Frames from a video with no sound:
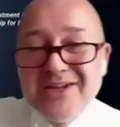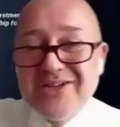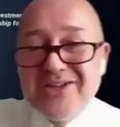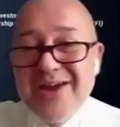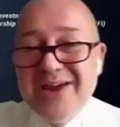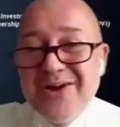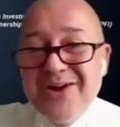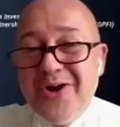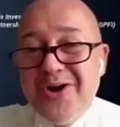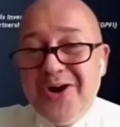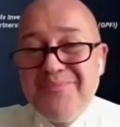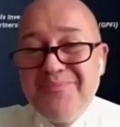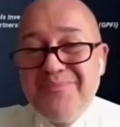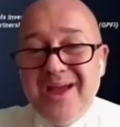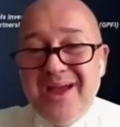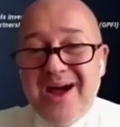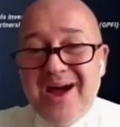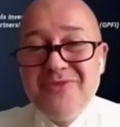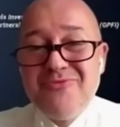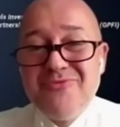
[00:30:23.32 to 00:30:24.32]
I was the
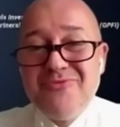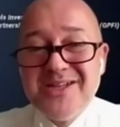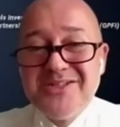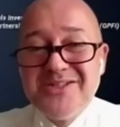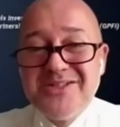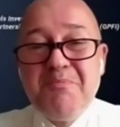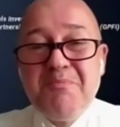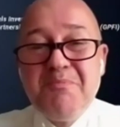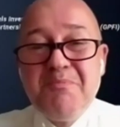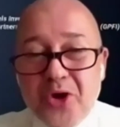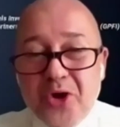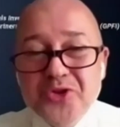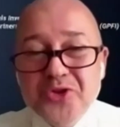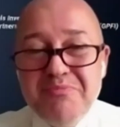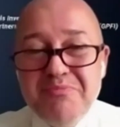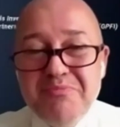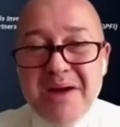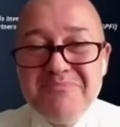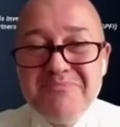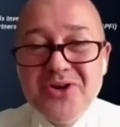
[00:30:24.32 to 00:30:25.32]
board member of
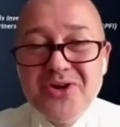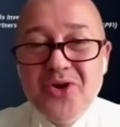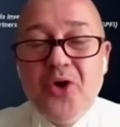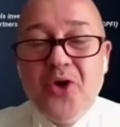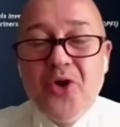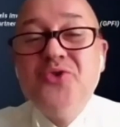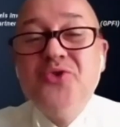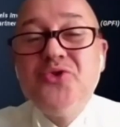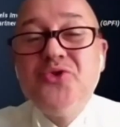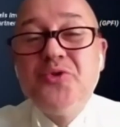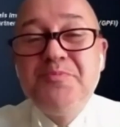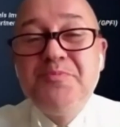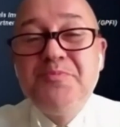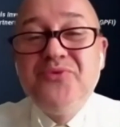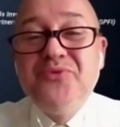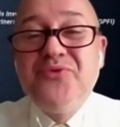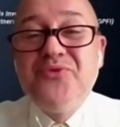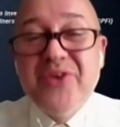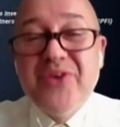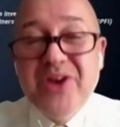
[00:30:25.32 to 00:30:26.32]
European Franchise
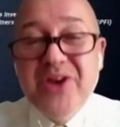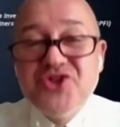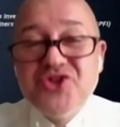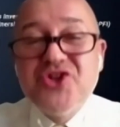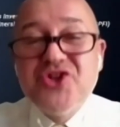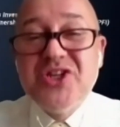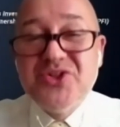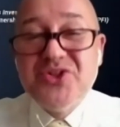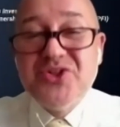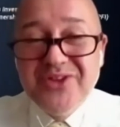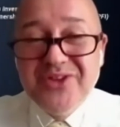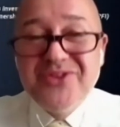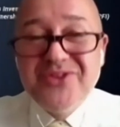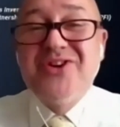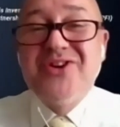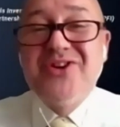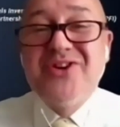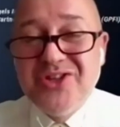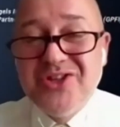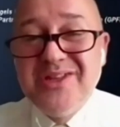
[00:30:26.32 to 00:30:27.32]
Federation
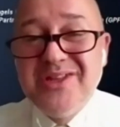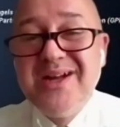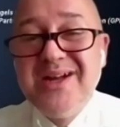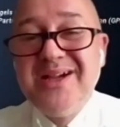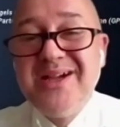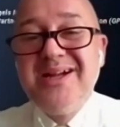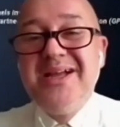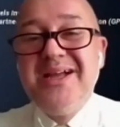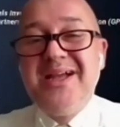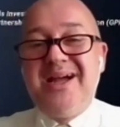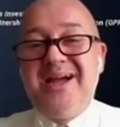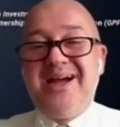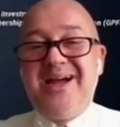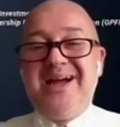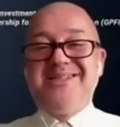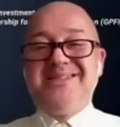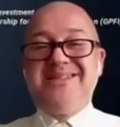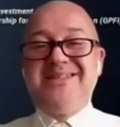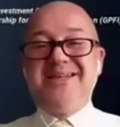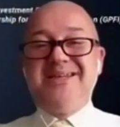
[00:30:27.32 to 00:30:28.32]
as the
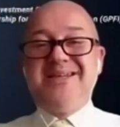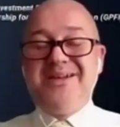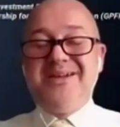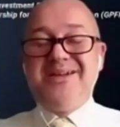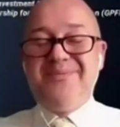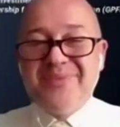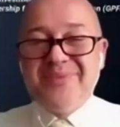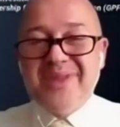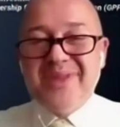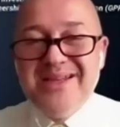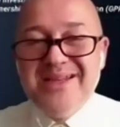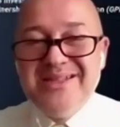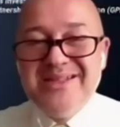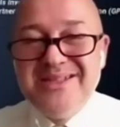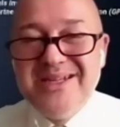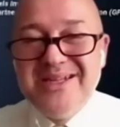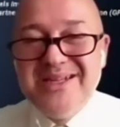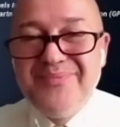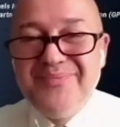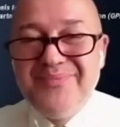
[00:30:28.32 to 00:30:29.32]

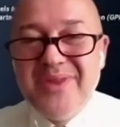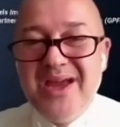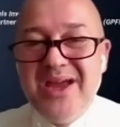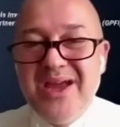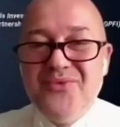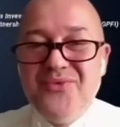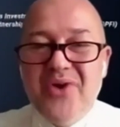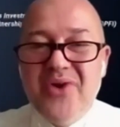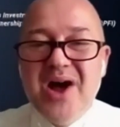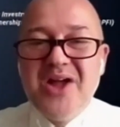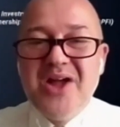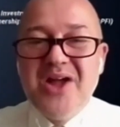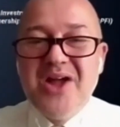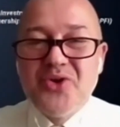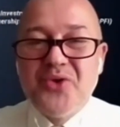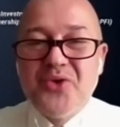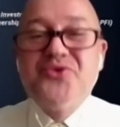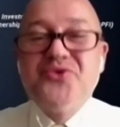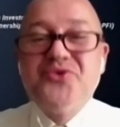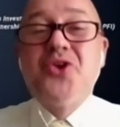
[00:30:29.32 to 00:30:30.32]
founder of Turkish
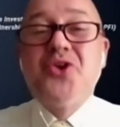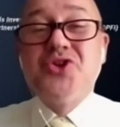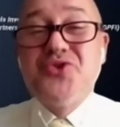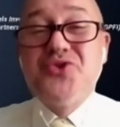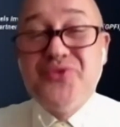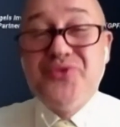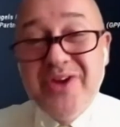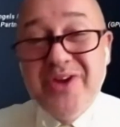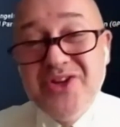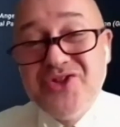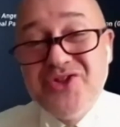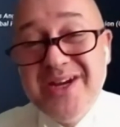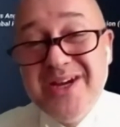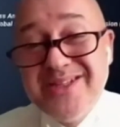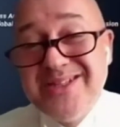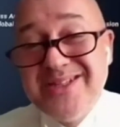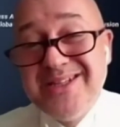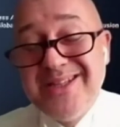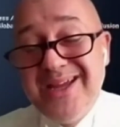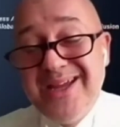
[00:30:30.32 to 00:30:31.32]
Franchise
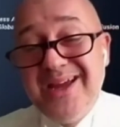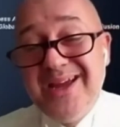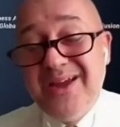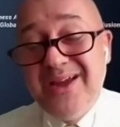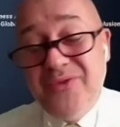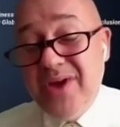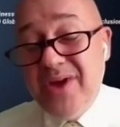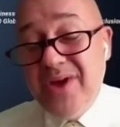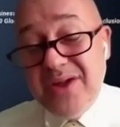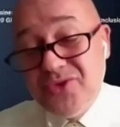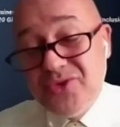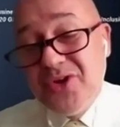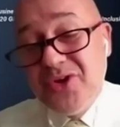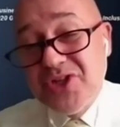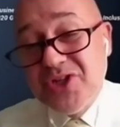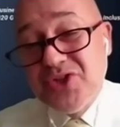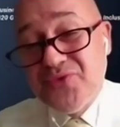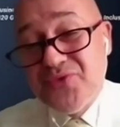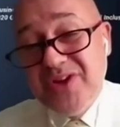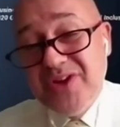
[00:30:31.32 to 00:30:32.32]

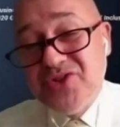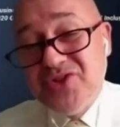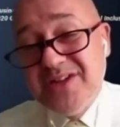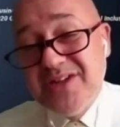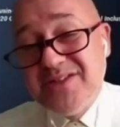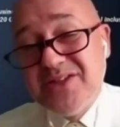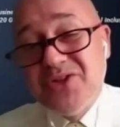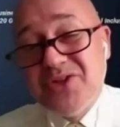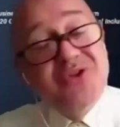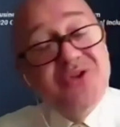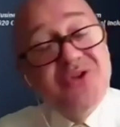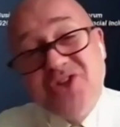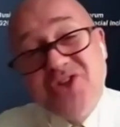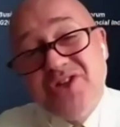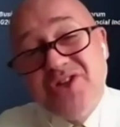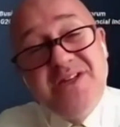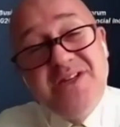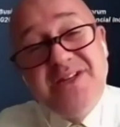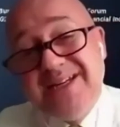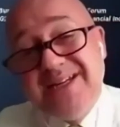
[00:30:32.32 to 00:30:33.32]
Association in
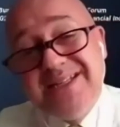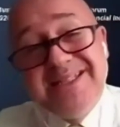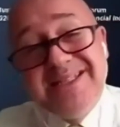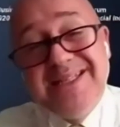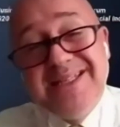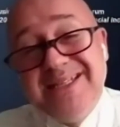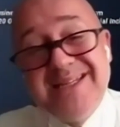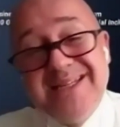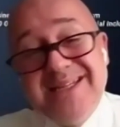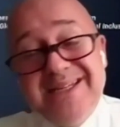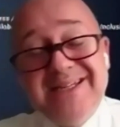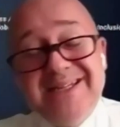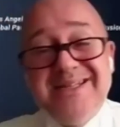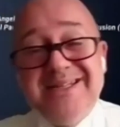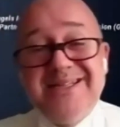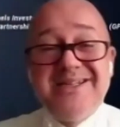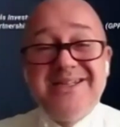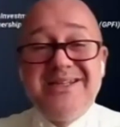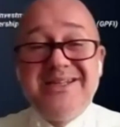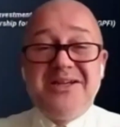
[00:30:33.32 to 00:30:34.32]

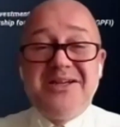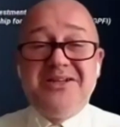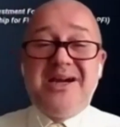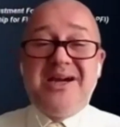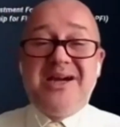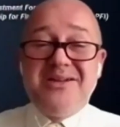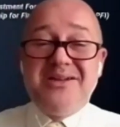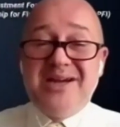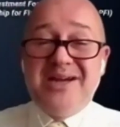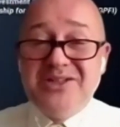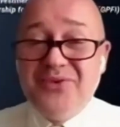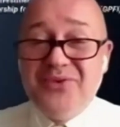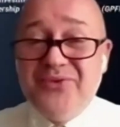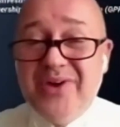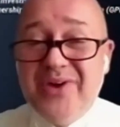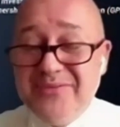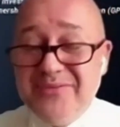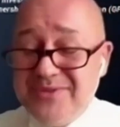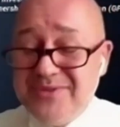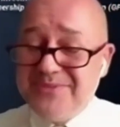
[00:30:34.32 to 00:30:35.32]
1995.
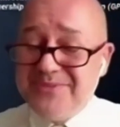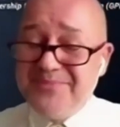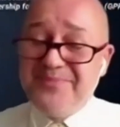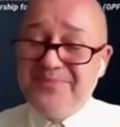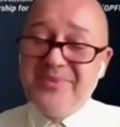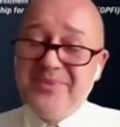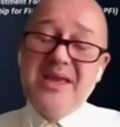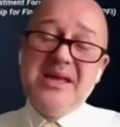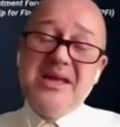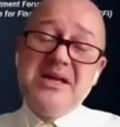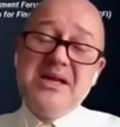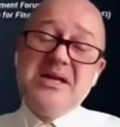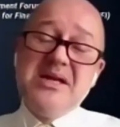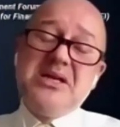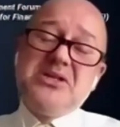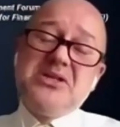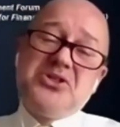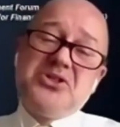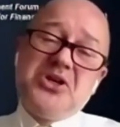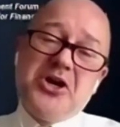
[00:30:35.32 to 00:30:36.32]
So
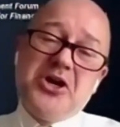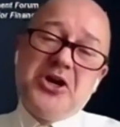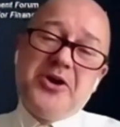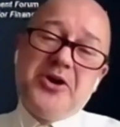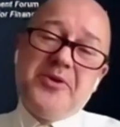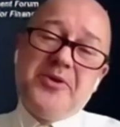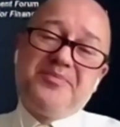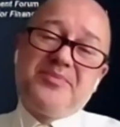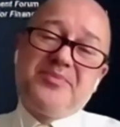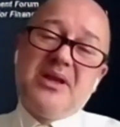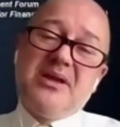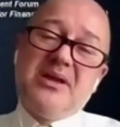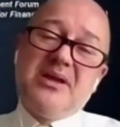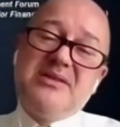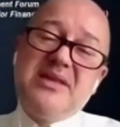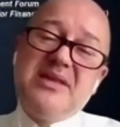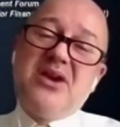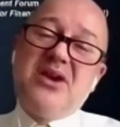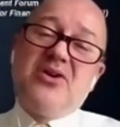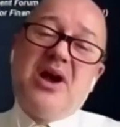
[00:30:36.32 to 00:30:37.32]
there are
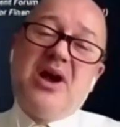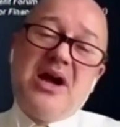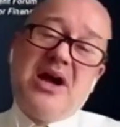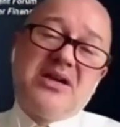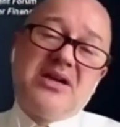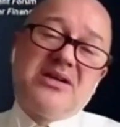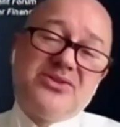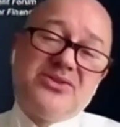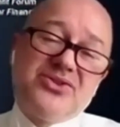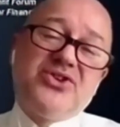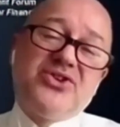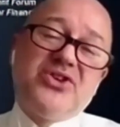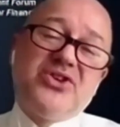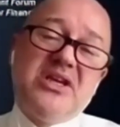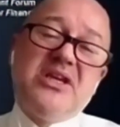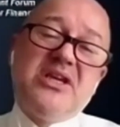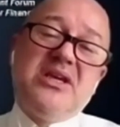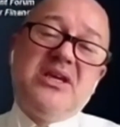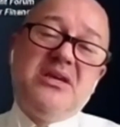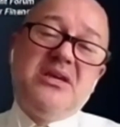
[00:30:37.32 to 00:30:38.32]
three
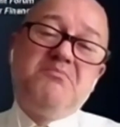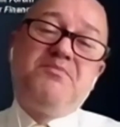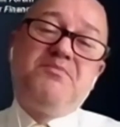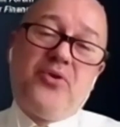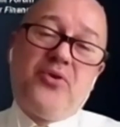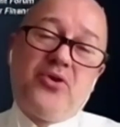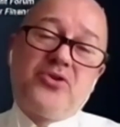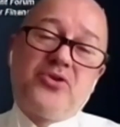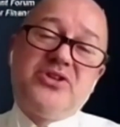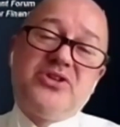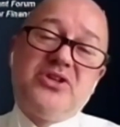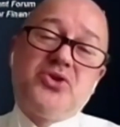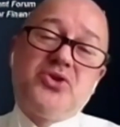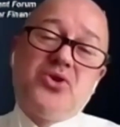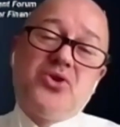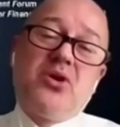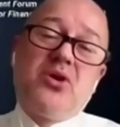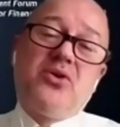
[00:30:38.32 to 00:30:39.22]
important core values